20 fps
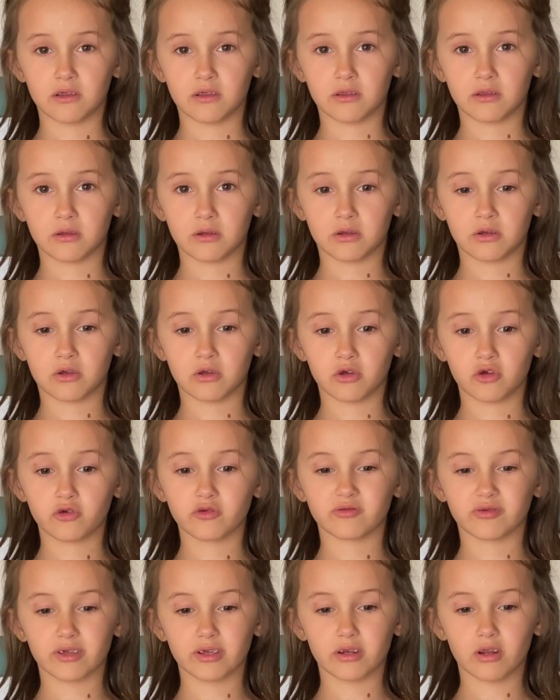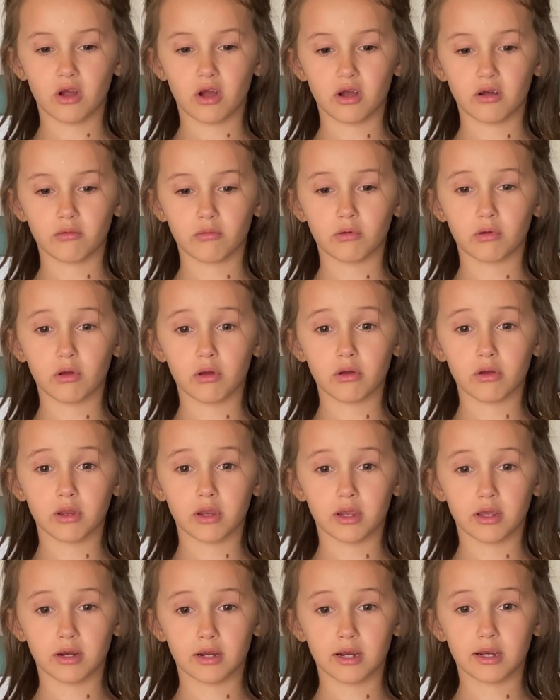The goobs, they talk while
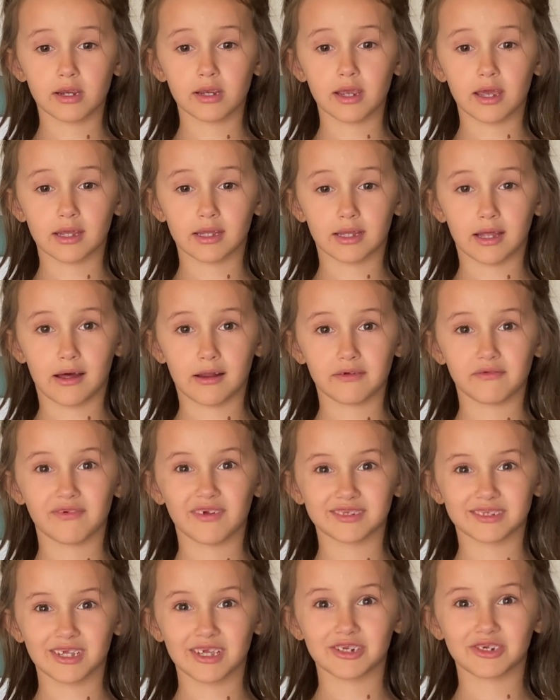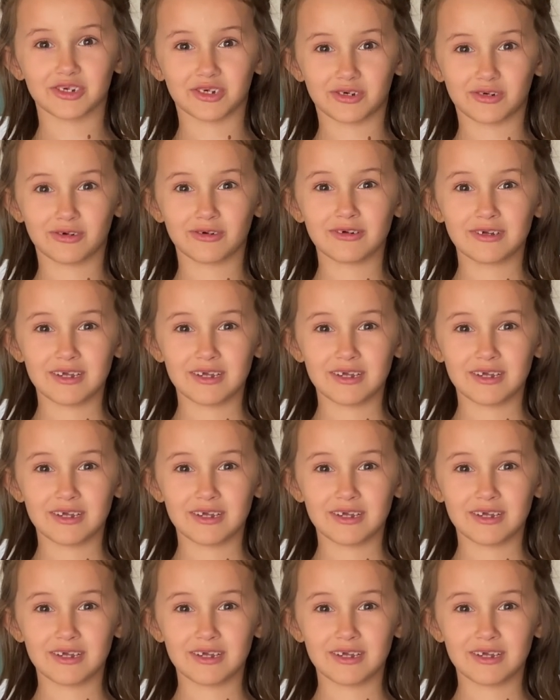eating, and loud and fuss they chew,